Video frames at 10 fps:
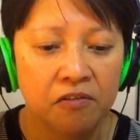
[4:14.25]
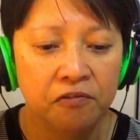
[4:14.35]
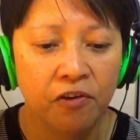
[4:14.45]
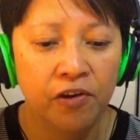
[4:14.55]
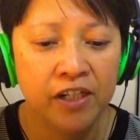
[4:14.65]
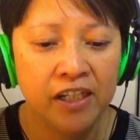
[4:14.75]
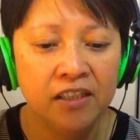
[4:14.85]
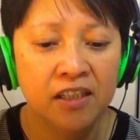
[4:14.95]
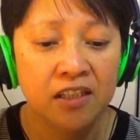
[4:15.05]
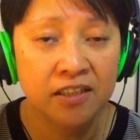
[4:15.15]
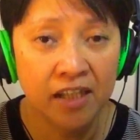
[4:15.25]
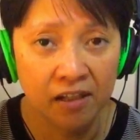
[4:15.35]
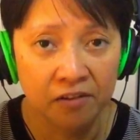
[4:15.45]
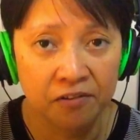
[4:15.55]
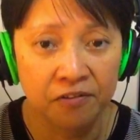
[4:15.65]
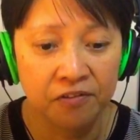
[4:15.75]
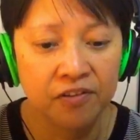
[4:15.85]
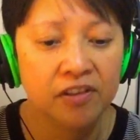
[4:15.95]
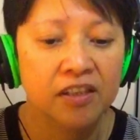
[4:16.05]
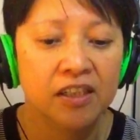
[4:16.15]
For in the self,
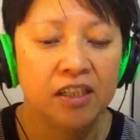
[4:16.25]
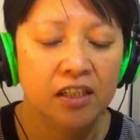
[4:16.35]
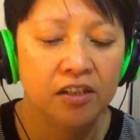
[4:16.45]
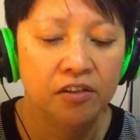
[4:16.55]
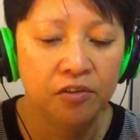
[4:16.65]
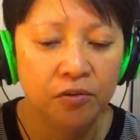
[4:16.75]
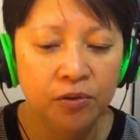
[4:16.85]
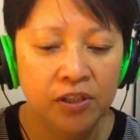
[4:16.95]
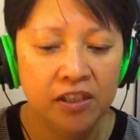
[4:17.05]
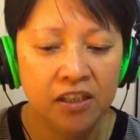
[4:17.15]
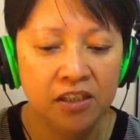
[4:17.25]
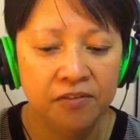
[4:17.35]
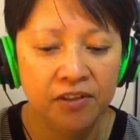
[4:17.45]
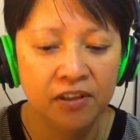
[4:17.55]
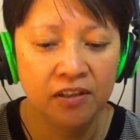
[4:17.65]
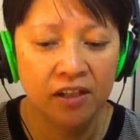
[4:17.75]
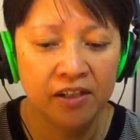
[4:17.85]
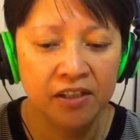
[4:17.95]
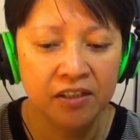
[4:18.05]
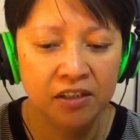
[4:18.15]
good and evil are
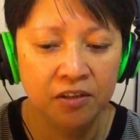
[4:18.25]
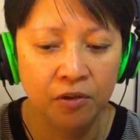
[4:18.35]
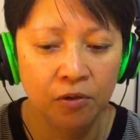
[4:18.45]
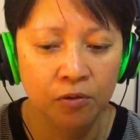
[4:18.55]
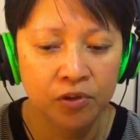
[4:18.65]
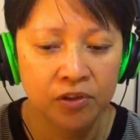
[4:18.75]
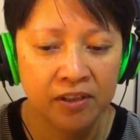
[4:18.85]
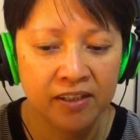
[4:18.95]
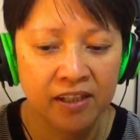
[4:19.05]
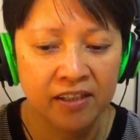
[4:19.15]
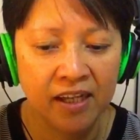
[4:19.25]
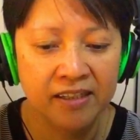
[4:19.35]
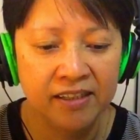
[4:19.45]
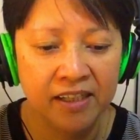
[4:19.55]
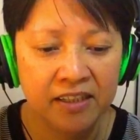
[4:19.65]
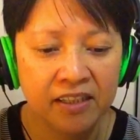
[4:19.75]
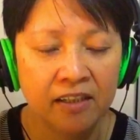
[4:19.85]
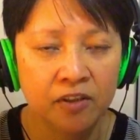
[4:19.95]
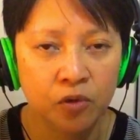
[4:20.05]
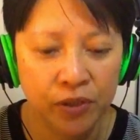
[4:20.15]
indeed closer than
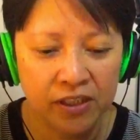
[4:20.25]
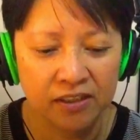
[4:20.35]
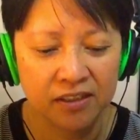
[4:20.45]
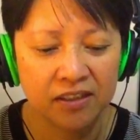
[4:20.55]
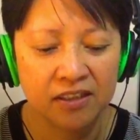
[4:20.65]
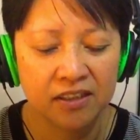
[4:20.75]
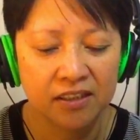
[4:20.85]
identical twins.